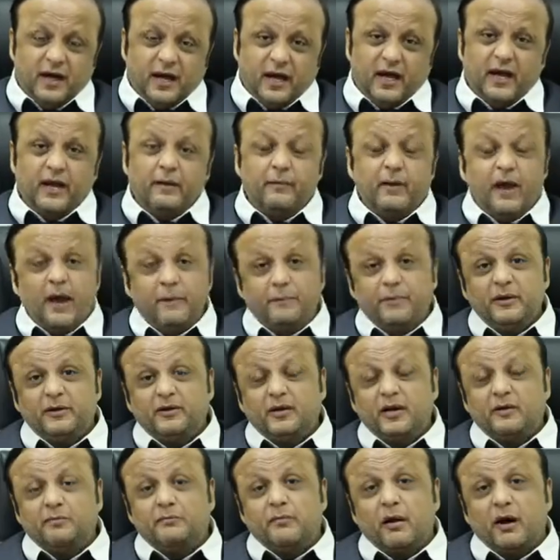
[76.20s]
and I'm happy
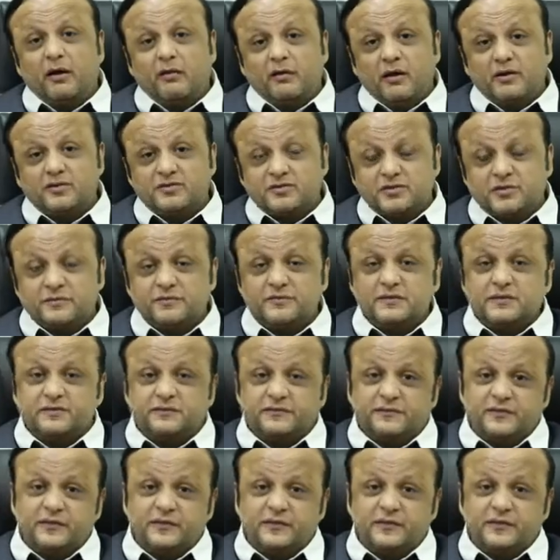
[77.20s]
that Maharashtra was the